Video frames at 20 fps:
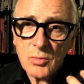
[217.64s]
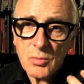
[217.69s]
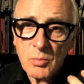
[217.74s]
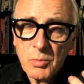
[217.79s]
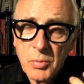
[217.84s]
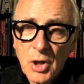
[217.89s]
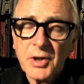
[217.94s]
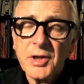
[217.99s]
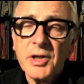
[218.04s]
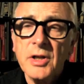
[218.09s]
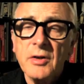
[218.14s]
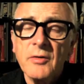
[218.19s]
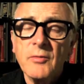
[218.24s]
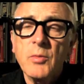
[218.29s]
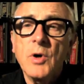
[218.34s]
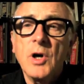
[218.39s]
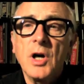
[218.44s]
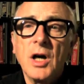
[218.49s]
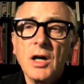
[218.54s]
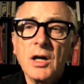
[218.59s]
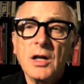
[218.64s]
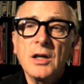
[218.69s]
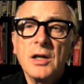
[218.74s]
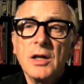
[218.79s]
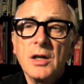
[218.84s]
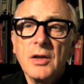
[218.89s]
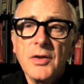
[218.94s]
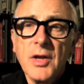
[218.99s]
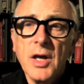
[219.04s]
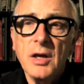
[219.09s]
body of work
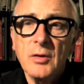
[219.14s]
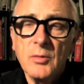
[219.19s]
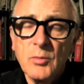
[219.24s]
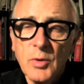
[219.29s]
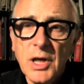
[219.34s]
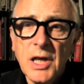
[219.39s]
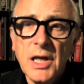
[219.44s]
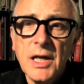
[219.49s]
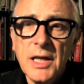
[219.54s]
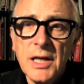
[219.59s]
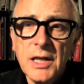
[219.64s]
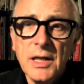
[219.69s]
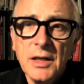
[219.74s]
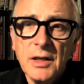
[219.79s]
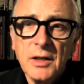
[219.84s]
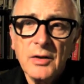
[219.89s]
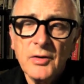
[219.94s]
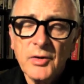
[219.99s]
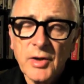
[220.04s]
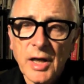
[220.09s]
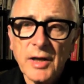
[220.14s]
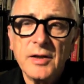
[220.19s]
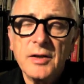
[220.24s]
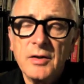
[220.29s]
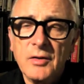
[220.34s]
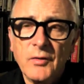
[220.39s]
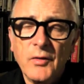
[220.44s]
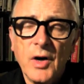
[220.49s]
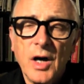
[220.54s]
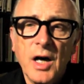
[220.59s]
that really
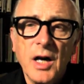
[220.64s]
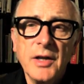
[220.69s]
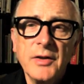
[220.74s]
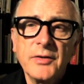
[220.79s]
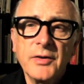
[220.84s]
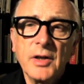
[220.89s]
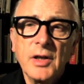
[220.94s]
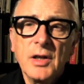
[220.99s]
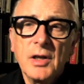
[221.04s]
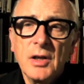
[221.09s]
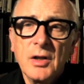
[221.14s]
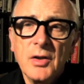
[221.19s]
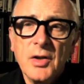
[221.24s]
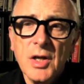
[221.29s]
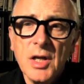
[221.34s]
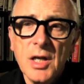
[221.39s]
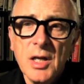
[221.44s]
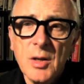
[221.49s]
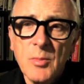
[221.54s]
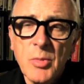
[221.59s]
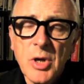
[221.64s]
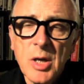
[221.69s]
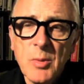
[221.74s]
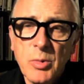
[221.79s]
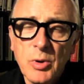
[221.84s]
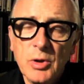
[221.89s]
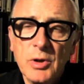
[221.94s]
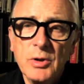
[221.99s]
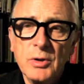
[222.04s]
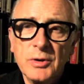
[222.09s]
satisfies the
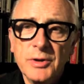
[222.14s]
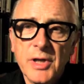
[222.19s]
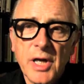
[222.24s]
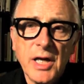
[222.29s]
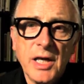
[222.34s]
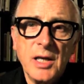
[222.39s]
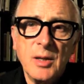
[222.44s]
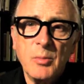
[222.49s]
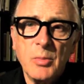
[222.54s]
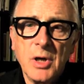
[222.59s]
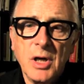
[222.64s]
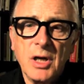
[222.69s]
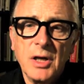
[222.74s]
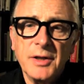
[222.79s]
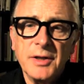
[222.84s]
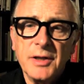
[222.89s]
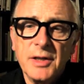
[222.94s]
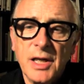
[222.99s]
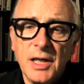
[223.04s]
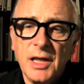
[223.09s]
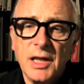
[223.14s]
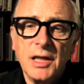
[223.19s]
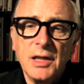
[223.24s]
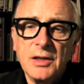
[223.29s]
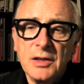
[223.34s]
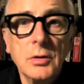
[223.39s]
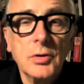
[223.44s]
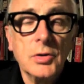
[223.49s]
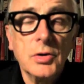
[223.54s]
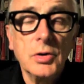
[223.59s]
people who are taking part in
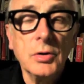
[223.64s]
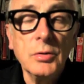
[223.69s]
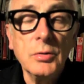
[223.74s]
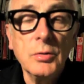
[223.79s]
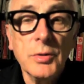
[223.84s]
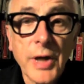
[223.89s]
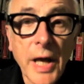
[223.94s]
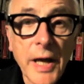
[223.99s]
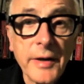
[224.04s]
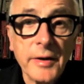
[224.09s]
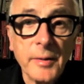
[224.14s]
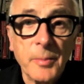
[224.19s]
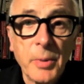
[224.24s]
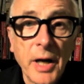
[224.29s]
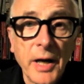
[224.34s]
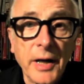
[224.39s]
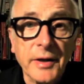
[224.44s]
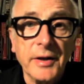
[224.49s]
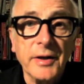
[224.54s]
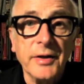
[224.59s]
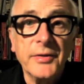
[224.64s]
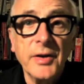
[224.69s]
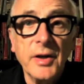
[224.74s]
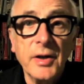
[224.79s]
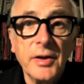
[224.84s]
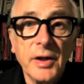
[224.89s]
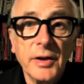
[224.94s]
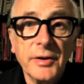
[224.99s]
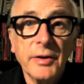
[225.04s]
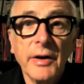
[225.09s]
it, to take the practice
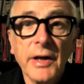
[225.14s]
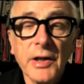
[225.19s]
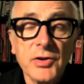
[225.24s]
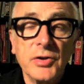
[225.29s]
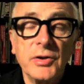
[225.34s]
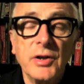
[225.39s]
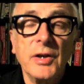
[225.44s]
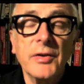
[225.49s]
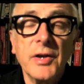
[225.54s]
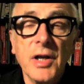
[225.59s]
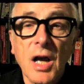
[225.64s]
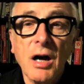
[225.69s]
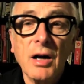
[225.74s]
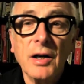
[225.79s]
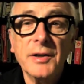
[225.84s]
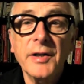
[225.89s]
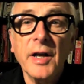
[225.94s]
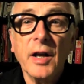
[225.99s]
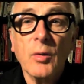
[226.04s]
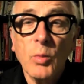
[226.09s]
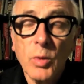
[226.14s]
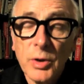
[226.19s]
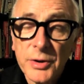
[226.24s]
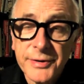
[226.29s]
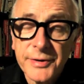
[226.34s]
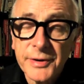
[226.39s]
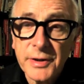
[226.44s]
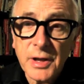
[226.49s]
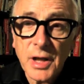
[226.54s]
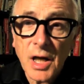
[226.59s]
in the direction that the architect
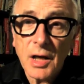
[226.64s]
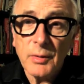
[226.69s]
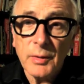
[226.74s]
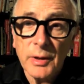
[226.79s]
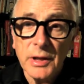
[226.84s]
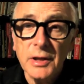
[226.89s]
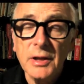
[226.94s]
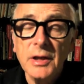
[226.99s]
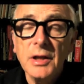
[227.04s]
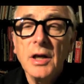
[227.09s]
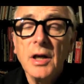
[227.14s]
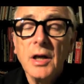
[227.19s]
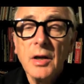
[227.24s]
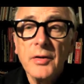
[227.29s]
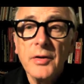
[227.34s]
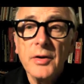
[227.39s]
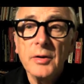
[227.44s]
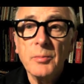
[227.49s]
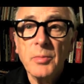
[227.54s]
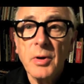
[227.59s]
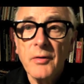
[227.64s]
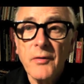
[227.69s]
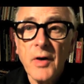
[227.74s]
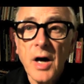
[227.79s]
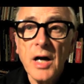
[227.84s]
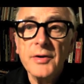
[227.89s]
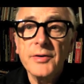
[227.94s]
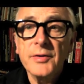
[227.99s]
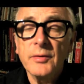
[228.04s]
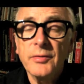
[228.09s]
wants it to go in, that
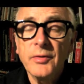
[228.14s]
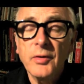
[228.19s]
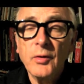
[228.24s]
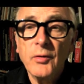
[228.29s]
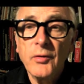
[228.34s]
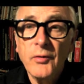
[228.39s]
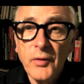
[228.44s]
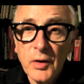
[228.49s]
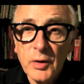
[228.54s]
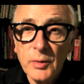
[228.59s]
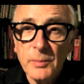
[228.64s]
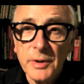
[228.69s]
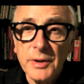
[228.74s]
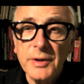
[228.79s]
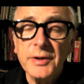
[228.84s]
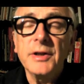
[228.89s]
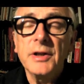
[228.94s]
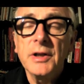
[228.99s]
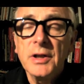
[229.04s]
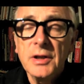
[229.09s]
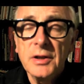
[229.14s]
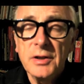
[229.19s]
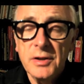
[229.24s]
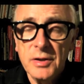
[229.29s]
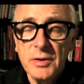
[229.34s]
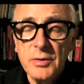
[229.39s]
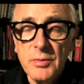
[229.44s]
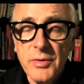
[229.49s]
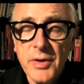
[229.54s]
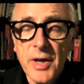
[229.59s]
provides a fulfillment
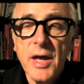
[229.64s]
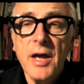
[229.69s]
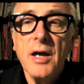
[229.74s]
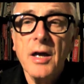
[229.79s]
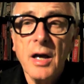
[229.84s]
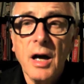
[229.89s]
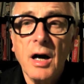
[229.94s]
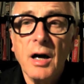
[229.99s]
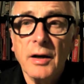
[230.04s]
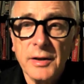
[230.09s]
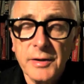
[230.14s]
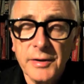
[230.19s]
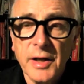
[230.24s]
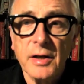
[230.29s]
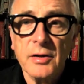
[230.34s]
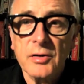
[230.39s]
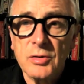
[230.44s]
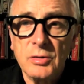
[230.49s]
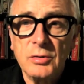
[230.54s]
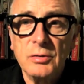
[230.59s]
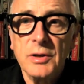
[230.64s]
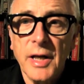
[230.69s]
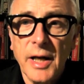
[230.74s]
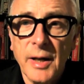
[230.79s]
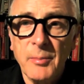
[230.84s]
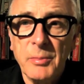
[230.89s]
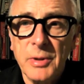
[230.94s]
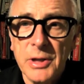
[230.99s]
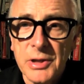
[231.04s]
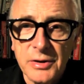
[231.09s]
to their architectural
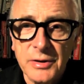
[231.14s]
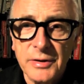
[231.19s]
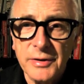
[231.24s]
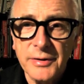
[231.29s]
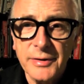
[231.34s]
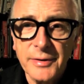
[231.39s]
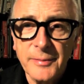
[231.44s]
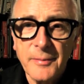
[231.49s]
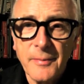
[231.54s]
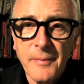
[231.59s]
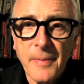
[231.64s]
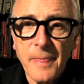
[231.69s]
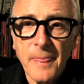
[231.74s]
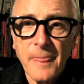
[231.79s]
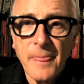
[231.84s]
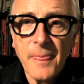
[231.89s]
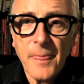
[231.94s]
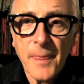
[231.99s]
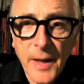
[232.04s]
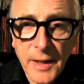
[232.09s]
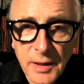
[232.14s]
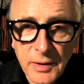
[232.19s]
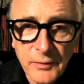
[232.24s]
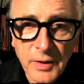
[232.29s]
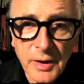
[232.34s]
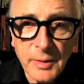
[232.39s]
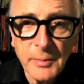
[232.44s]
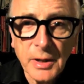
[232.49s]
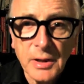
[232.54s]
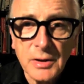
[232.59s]
ambitions. Thank you
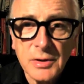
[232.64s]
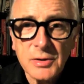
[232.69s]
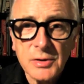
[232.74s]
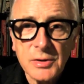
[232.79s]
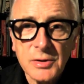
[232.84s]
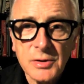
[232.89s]
very much.